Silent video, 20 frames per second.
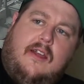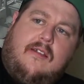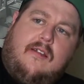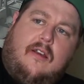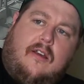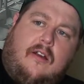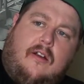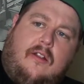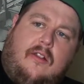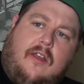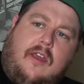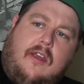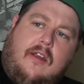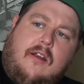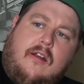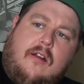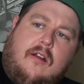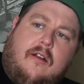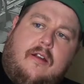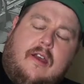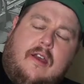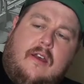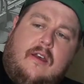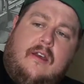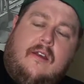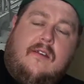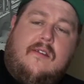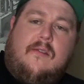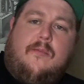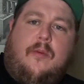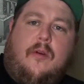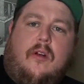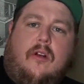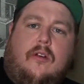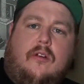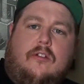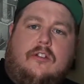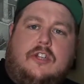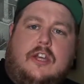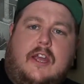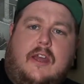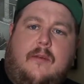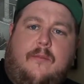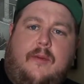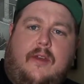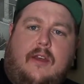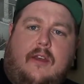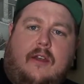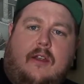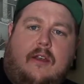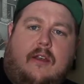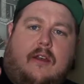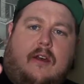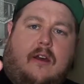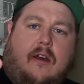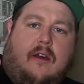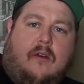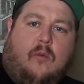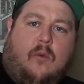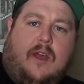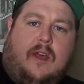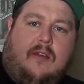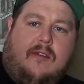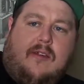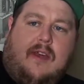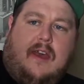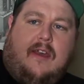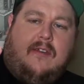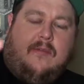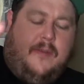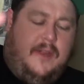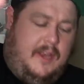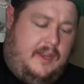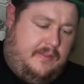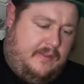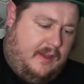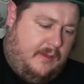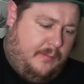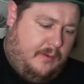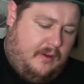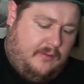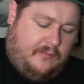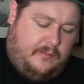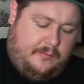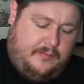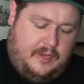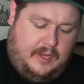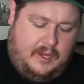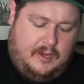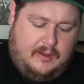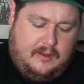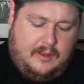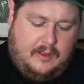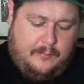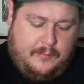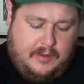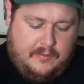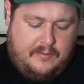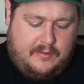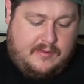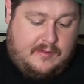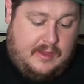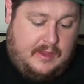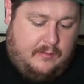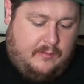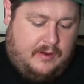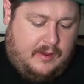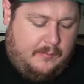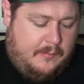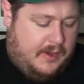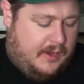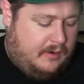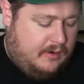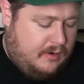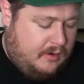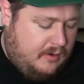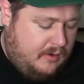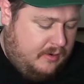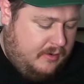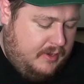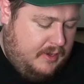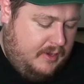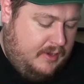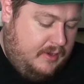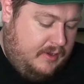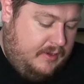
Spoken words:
It's a clear Sparkle Champion whale sax mini that I bought from Tina at Beaver State when I met her.